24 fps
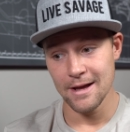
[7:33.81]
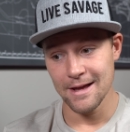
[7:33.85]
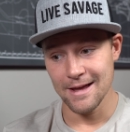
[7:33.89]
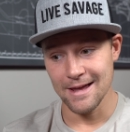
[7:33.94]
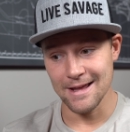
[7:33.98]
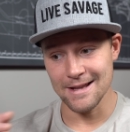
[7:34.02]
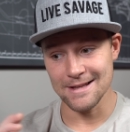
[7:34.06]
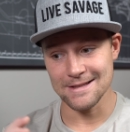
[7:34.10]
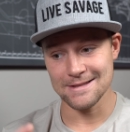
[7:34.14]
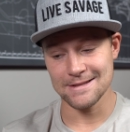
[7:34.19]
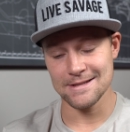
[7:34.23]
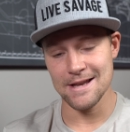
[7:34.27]

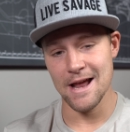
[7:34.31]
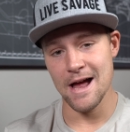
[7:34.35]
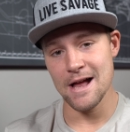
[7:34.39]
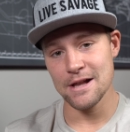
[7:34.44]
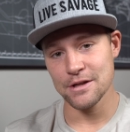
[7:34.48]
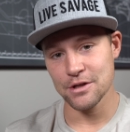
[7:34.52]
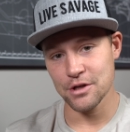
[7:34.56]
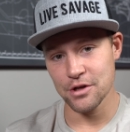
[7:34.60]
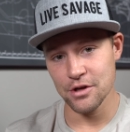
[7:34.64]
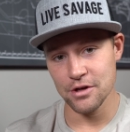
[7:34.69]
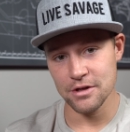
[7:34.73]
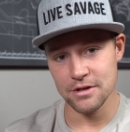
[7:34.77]
It is
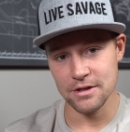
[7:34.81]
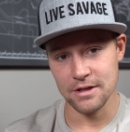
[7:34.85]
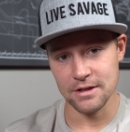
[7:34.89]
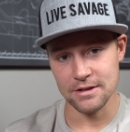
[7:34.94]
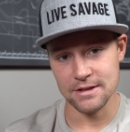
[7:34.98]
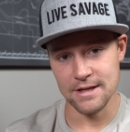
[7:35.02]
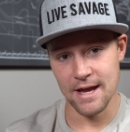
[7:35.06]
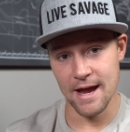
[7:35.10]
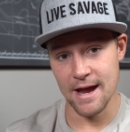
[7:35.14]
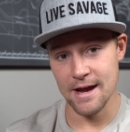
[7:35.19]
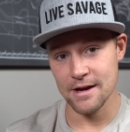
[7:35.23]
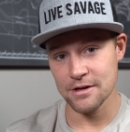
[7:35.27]
not good to
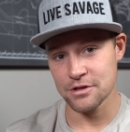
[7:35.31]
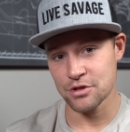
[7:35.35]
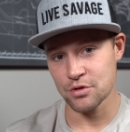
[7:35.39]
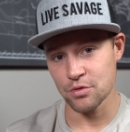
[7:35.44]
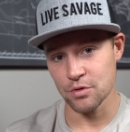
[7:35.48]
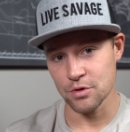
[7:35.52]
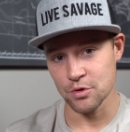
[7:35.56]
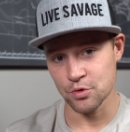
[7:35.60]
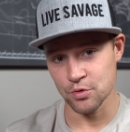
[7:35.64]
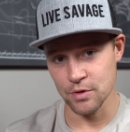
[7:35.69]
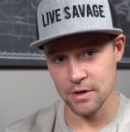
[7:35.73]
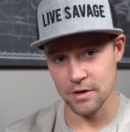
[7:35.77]
tax your
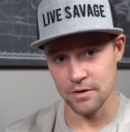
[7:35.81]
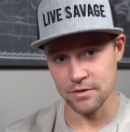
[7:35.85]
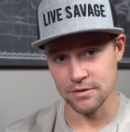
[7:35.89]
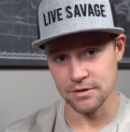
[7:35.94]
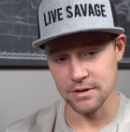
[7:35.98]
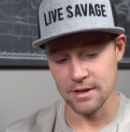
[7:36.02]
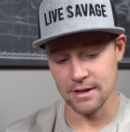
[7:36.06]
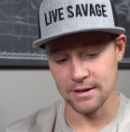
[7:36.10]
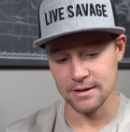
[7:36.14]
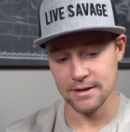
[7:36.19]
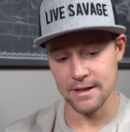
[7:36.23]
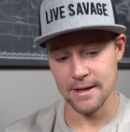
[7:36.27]
adrenals
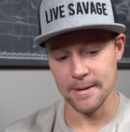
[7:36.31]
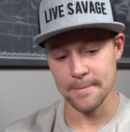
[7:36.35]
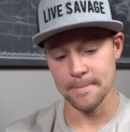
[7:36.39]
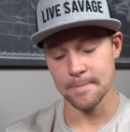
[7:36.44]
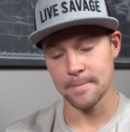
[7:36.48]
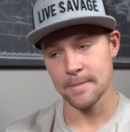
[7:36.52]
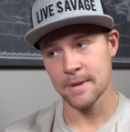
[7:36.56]
like that.